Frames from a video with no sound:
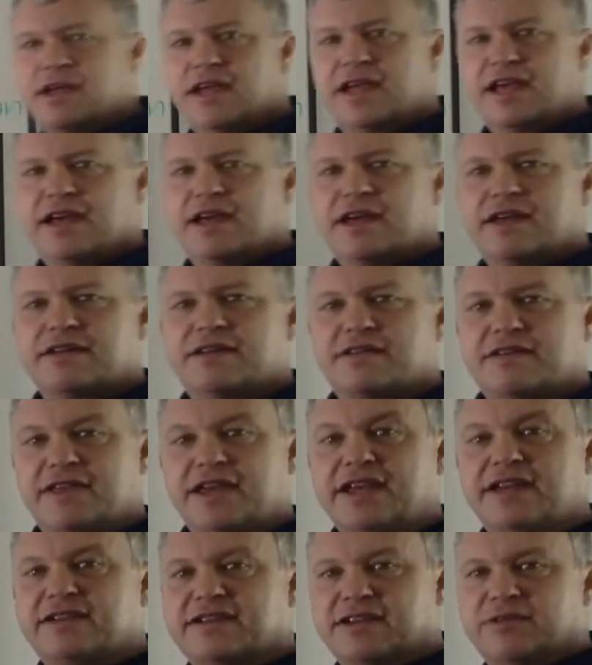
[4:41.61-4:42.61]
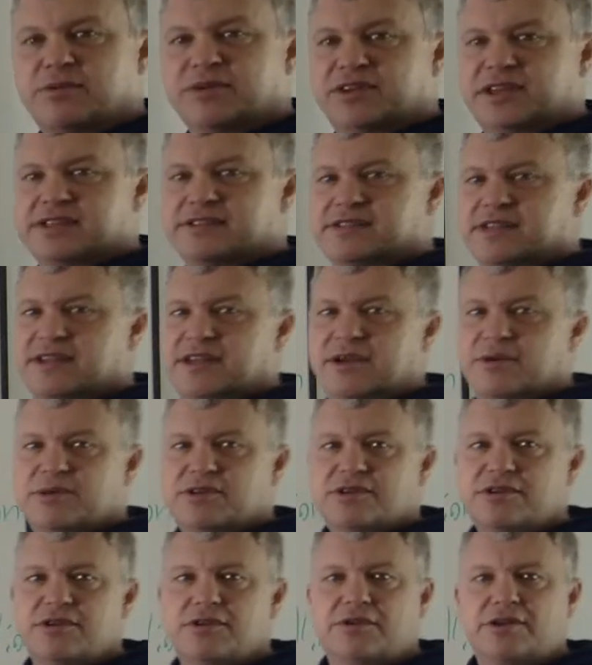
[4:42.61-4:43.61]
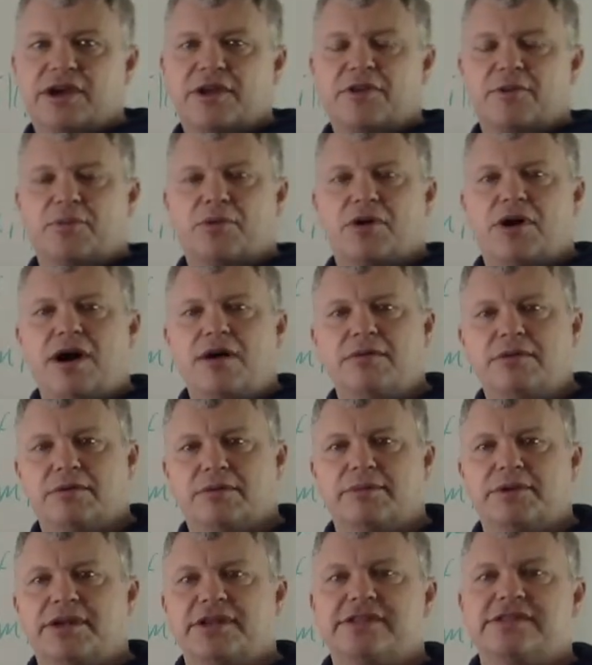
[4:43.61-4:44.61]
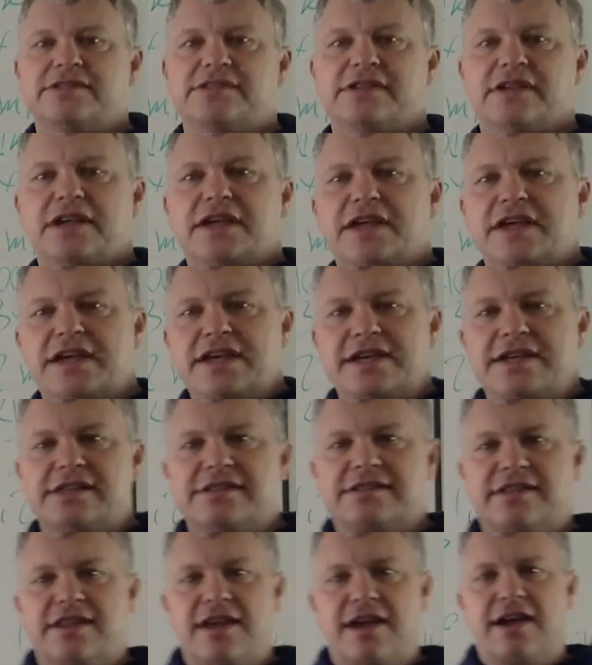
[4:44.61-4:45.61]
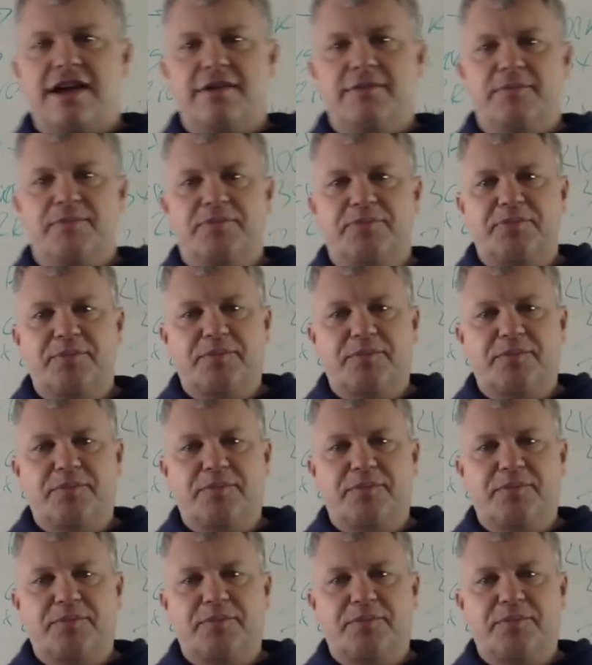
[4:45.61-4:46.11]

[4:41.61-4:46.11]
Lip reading: And they did what they said they would do. Now the problem is that